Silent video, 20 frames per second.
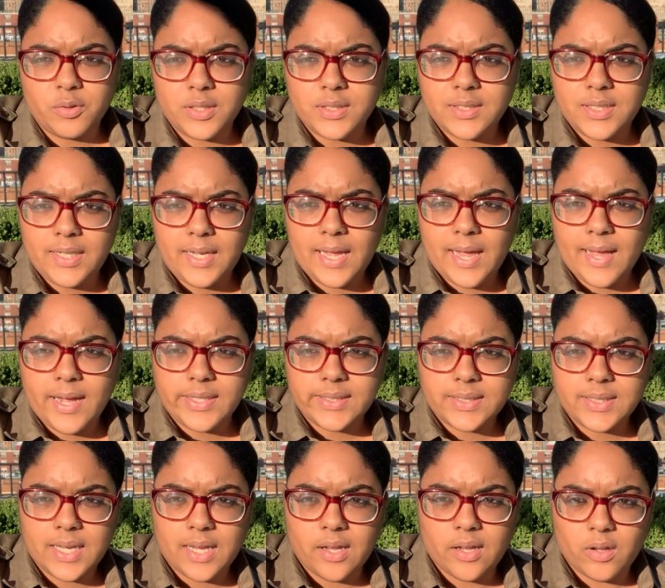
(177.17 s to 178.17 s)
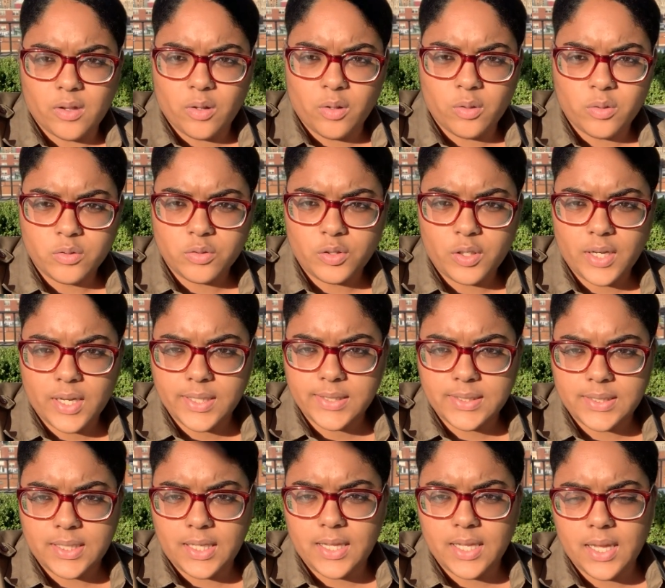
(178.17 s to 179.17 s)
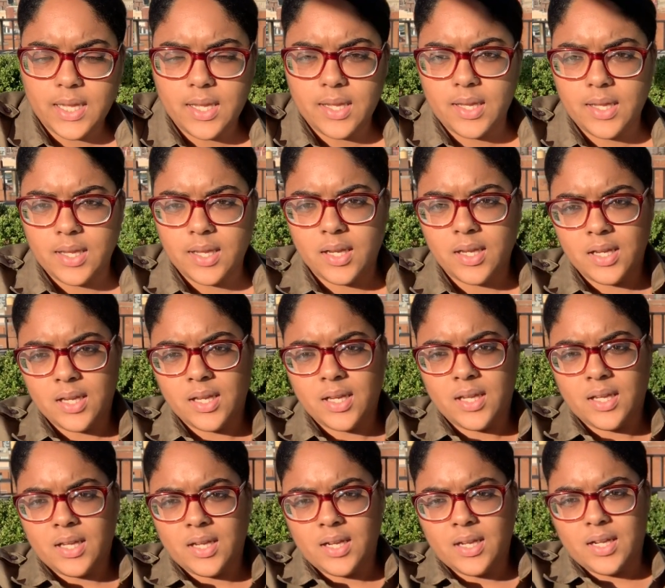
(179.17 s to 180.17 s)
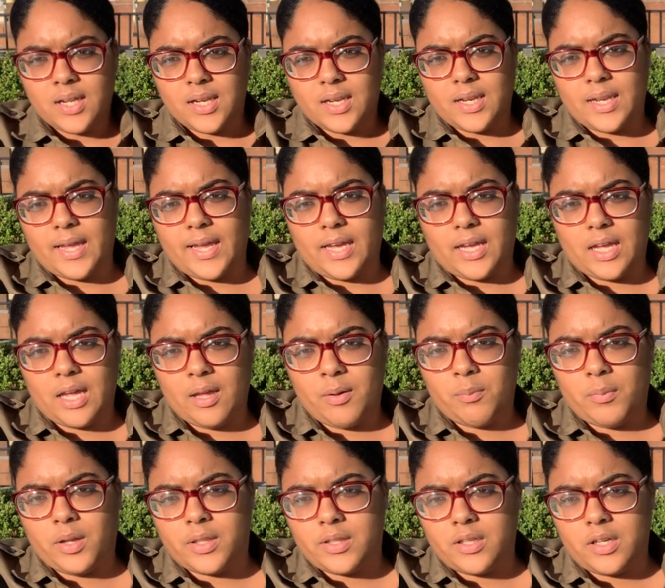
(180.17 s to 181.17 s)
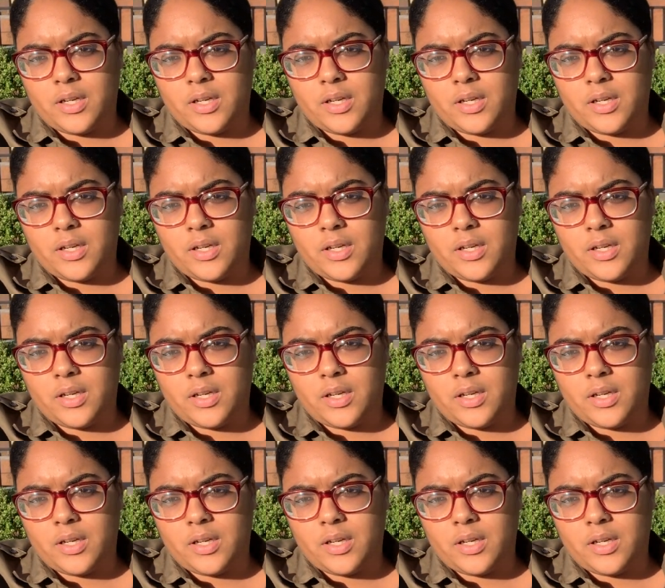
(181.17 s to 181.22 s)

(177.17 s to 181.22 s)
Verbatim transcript: windy as hell. Do you guys see that? Like, I'm under